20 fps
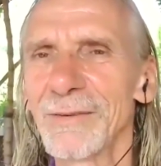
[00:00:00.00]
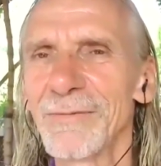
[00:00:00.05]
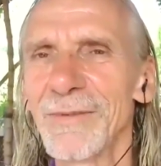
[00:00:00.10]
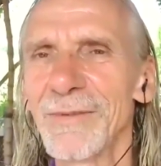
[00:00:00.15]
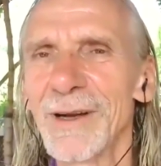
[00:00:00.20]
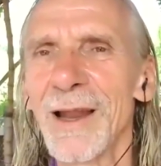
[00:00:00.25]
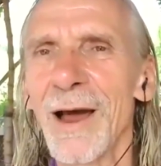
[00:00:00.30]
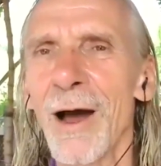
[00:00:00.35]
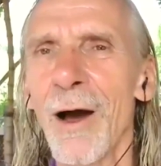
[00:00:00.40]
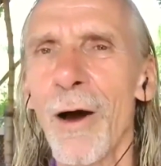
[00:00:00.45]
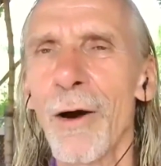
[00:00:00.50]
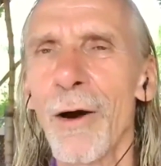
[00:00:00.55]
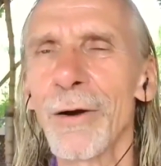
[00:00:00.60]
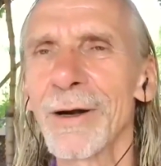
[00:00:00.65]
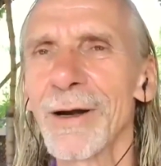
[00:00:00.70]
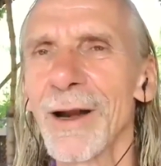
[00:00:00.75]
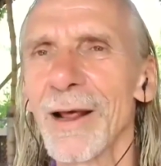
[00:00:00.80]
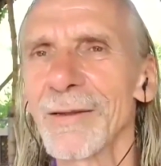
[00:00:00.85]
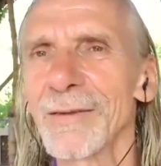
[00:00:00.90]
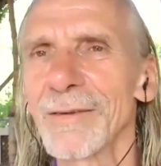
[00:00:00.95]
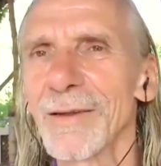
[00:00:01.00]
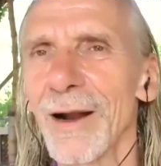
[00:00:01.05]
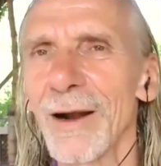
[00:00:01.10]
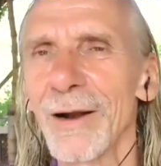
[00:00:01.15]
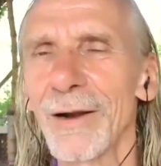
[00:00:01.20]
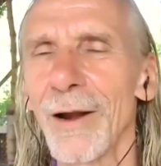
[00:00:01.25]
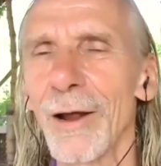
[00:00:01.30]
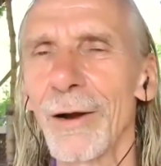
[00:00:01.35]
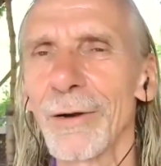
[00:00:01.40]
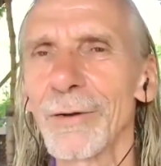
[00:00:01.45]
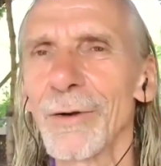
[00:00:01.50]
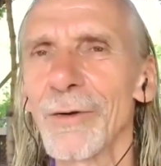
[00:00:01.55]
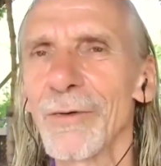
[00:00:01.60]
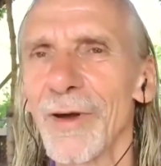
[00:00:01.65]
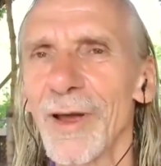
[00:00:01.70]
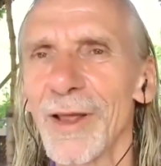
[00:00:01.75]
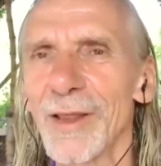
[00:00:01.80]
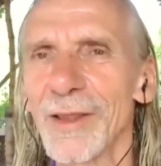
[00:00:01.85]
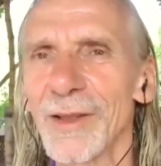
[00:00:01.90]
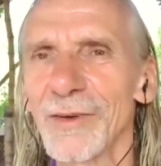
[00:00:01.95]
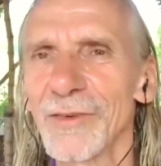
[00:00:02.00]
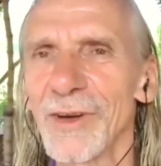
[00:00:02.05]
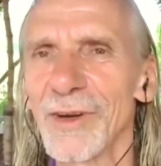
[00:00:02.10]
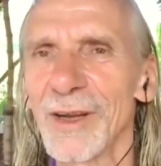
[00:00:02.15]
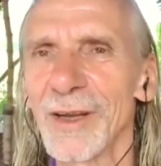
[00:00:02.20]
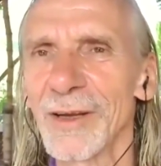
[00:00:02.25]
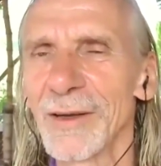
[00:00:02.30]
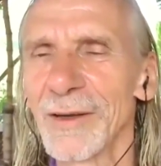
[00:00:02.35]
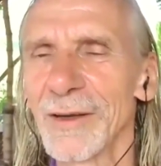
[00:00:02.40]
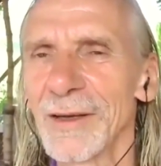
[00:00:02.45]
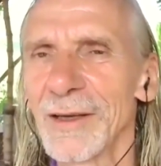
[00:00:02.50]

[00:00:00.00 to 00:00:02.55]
will harness a lot of energy,